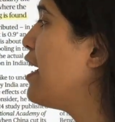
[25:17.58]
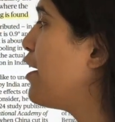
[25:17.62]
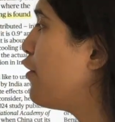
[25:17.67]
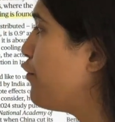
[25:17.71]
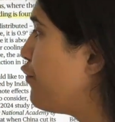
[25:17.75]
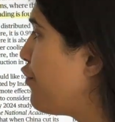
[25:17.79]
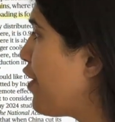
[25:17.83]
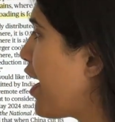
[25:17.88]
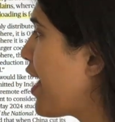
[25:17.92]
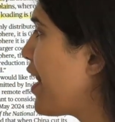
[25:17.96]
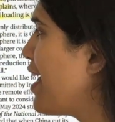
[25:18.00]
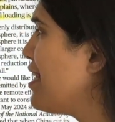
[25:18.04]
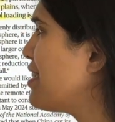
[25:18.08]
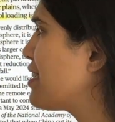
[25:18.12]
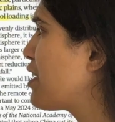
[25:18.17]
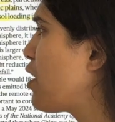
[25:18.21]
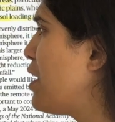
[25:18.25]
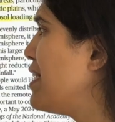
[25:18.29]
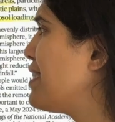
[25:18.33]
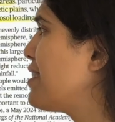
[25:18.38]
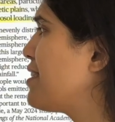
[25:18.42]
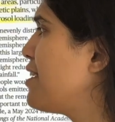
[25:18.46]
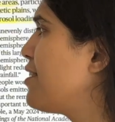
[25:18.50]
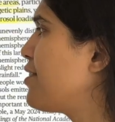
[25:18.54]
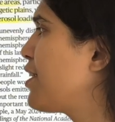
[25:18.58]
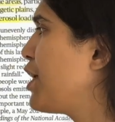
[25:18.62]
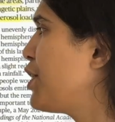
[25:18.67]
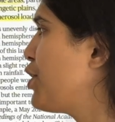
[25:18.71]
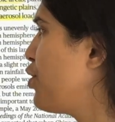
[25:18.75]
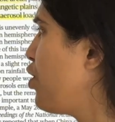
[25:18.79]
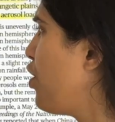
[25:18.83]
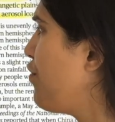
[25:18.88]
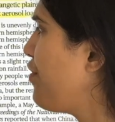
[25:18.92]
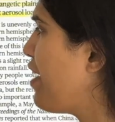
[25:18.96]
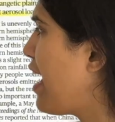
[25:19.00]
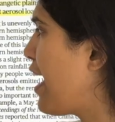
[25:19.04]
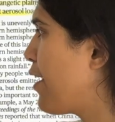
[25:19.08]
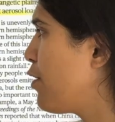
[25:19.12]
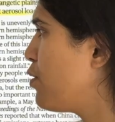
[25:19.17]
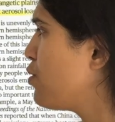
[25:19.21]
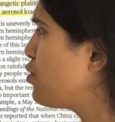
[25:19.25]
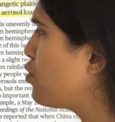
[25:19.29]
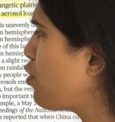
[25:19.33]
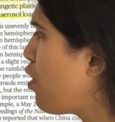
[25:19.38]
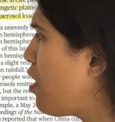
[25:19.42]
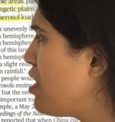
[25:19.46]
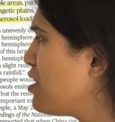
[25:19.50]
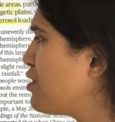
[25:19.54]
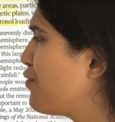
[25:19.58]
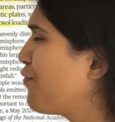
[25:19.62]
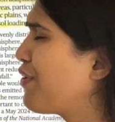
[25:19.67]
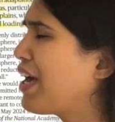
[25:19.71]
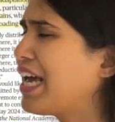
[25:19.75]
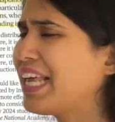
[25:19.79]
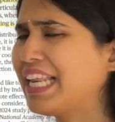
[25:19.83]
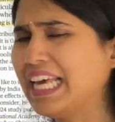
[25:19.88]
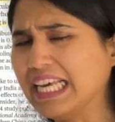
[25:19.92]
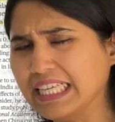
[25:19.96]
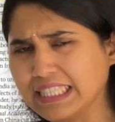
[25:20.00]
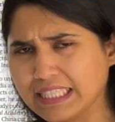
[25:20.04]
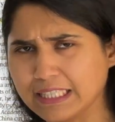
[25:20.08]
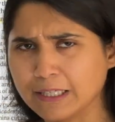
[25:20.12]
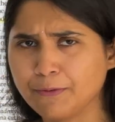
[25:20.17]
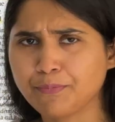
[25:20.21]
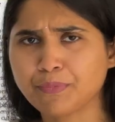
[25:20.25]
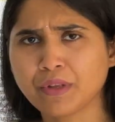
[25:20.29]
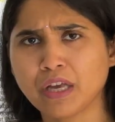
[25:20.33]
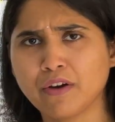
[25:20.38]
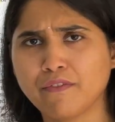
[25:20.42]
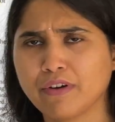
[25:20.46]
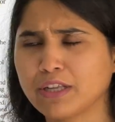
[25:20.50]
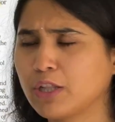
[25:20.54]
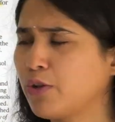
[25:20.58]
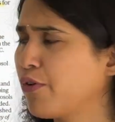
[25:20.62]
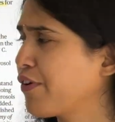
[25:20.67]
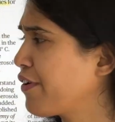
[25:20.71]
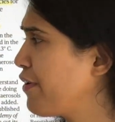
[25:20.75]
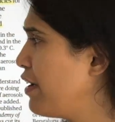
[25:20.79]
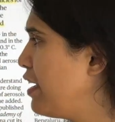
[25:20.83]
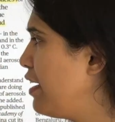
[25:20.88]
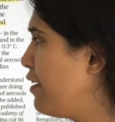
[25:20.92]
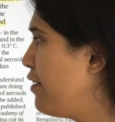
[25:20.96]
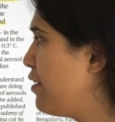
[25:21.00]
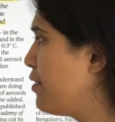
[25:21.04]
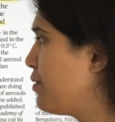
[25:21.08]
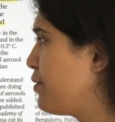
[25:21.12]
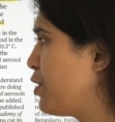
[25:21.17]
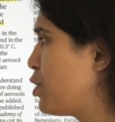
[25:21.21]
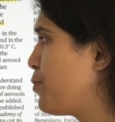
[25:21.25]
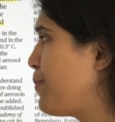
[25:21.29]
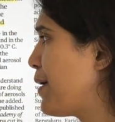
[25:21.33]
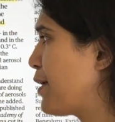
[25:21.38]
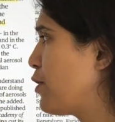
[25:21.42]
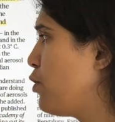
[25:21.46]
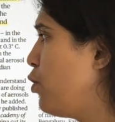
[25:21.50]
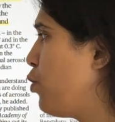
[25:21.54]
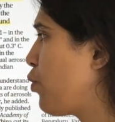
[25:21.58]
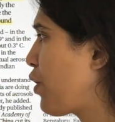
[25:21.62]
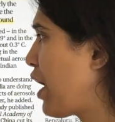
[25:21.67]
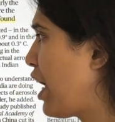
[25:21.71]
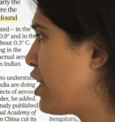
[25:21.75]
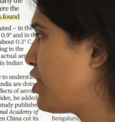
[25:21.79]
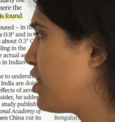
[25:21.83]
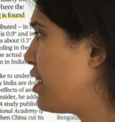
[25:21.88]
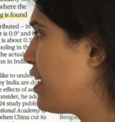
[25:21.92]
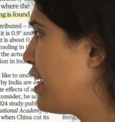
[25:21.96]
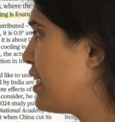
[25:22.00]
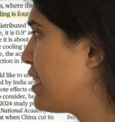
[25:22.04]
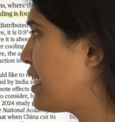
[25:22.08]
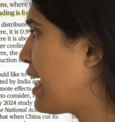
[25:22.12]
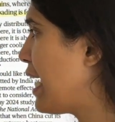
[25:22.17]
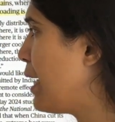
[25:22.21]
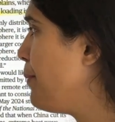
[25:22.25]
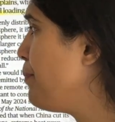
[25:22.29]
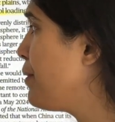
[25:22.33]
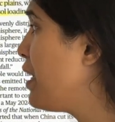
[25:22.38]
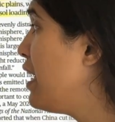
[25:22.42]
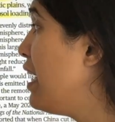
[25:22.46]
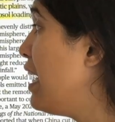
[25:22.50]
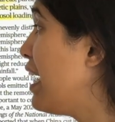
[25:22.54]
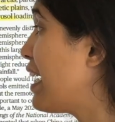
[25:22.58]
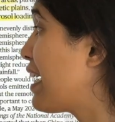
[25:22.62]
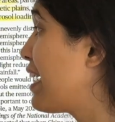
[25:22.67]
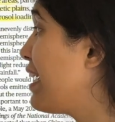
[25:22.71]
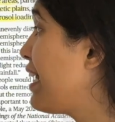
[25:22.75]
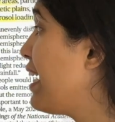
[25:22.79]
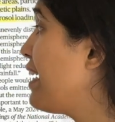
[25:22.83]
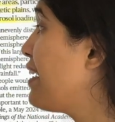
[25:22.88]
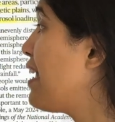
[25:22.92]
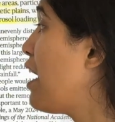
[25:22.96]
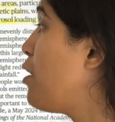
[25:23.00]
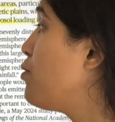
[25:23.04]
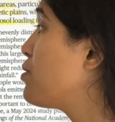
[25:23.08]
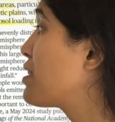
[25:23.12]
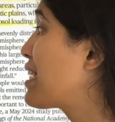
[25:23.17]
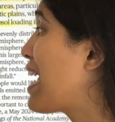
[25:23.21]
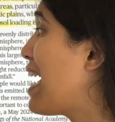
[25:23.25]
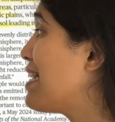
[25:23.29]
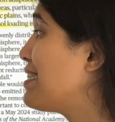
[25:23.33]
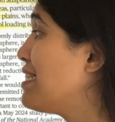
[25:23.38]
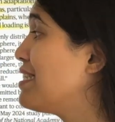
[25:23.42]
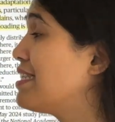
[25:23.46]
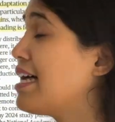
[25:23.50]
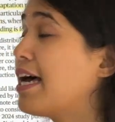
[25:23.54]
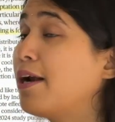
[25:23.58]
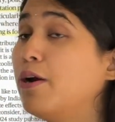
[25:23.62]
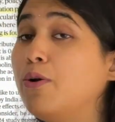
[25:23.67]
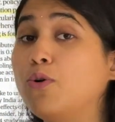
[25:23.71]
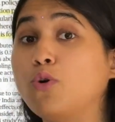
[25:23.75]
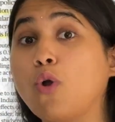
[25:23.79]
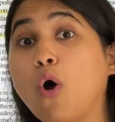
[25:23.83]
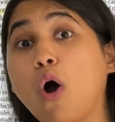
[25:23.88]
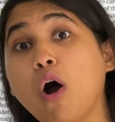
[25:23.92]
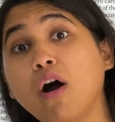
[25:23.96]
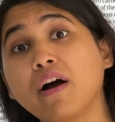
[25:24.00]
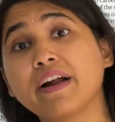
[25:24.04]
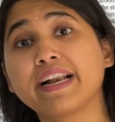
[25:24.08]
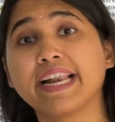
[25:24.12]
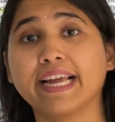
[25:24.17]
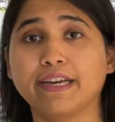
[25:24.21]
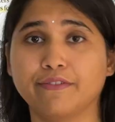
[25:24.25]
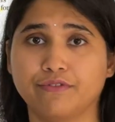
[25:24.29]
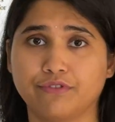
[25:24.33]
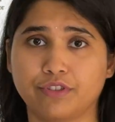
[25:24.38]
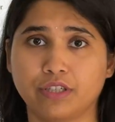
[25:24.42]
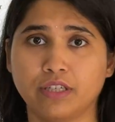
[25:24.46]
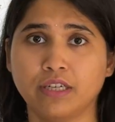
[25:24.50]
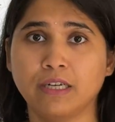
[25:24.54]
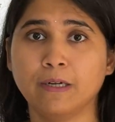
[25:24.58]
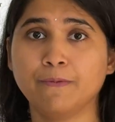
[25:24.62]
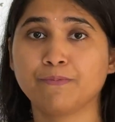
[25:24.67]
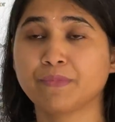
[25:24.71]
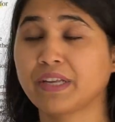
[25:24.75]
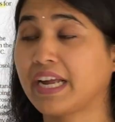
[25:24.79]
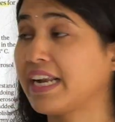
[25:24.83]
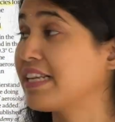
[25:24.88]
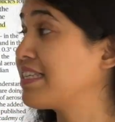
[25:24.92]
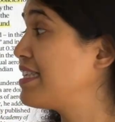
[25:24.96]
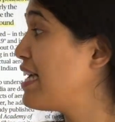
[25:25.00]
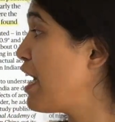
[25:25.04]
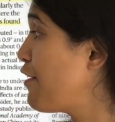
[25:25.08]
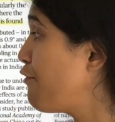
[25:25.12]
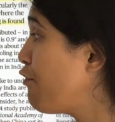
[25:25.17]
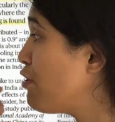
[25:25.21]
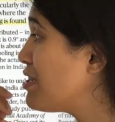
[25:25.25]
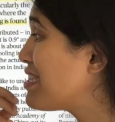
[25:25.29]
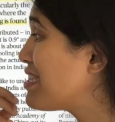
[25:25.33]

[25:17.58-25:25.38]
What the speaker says: whereas concentration of aerosols varies with respect to location and time. Greenhouse gases are long lived. It's there for